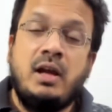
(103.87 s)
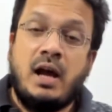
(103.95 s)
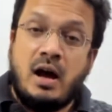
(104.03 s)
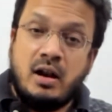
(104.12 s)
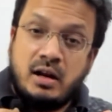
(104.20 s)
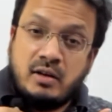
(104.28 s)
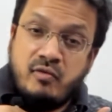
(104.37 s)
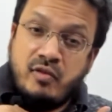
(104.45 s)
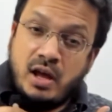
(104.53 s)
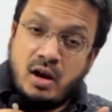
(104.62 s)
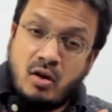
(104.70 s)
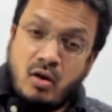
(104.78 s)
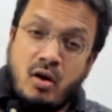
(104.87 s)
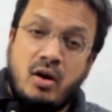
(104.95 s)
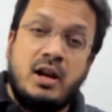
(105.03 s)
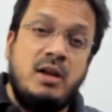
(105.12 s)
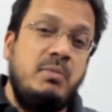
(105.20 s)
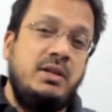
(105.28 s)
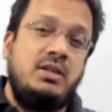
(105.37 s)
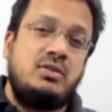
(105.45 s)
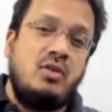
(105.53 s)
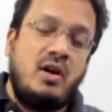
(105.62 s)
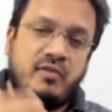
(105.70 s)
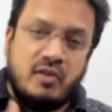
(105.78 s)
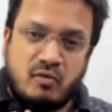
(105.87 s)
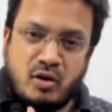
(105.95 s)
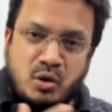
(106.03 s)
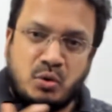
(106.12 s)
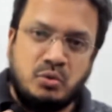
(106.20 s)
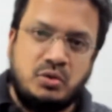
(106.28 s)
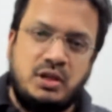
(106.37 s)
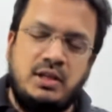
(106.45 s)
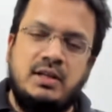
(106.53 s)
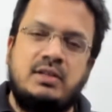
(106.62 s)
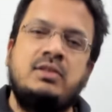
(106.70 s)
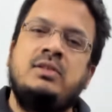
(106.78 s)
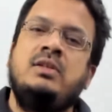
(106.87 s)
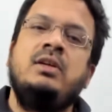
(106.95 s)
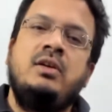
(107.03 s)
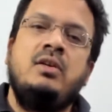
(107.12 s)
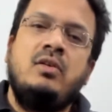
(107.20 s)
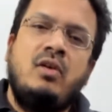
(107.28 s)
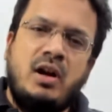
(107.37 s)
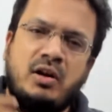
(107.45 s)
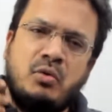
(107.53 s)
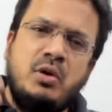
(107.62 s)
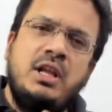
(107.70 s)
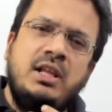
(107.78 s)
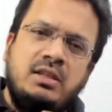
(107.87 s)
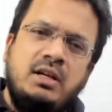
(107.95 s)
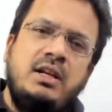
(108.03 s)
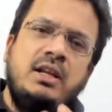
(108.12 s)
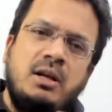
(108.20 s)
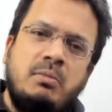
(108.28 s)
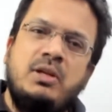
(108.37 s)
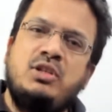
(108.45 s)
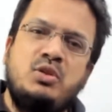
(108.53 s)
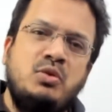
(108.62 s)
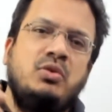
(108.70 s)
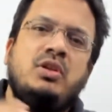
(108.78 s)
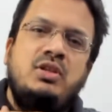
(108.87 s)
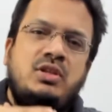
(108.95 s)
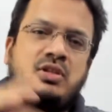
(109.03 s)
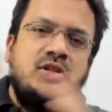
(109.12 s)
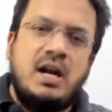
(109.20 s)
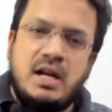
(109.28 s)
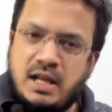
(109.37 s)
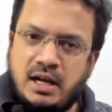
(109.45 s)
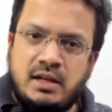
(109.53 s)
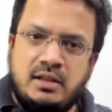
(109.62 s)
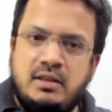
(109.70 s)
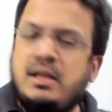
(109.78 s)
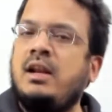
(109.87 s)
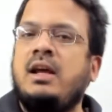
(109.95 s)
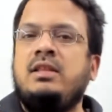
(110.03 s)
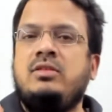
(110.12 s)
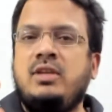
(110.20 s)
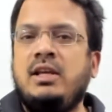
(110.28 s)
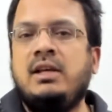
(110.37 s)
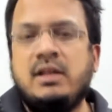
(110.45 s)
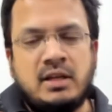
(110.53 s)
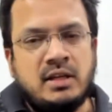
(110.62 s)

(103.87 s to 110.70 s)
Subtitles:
on a very long run basis, not for 1 2 3 years, on a 20 30 year basis, you think this is done deal, then I think